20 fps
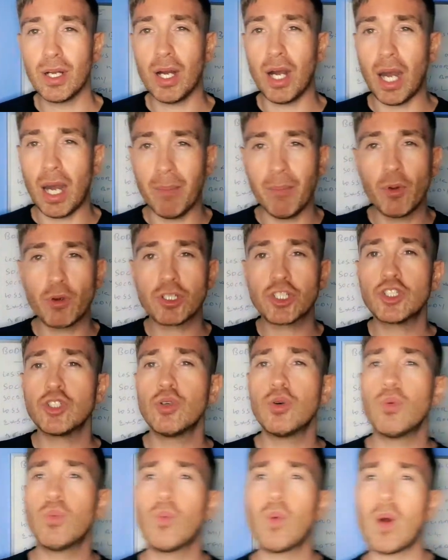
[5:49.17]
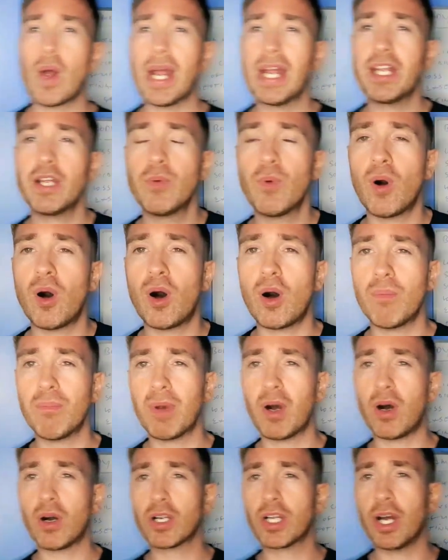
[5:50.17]
I'm not sure where you are,
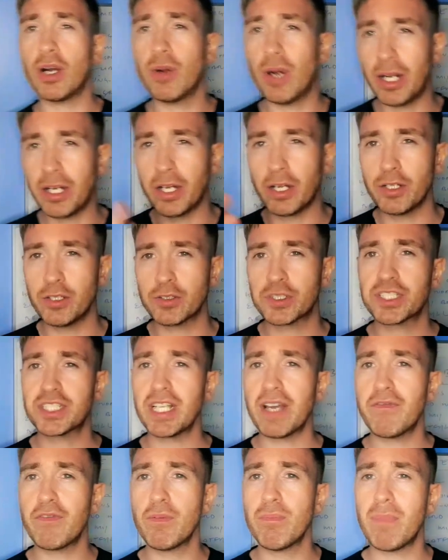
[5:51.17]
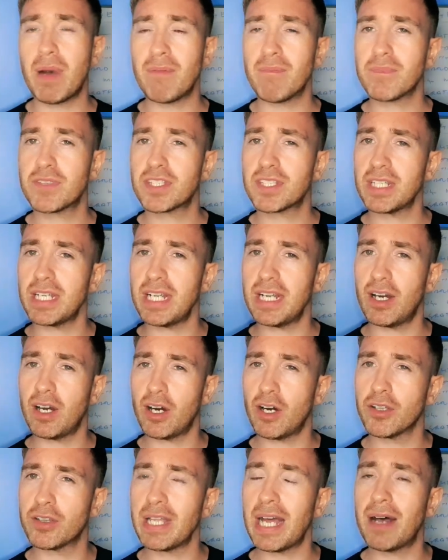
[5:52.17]
Margot. I know you're 7 months
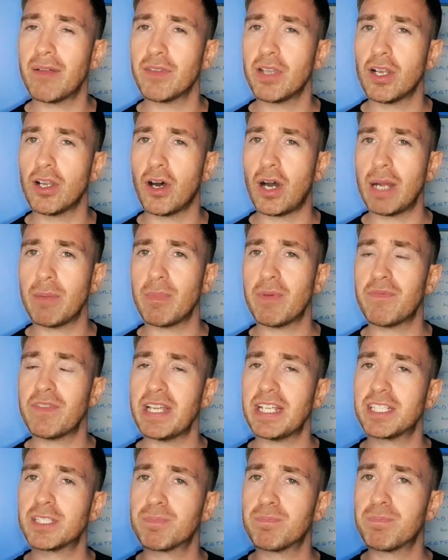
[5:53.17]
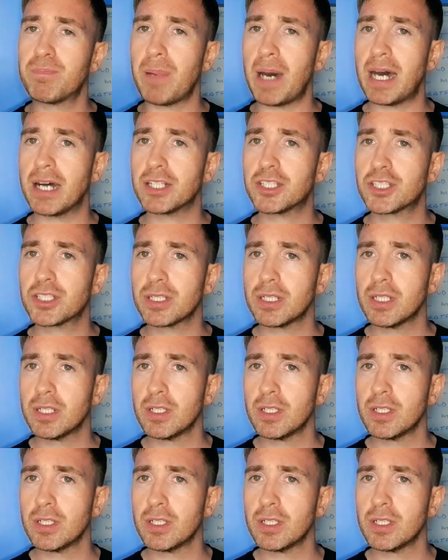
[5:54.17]
down the line with this, but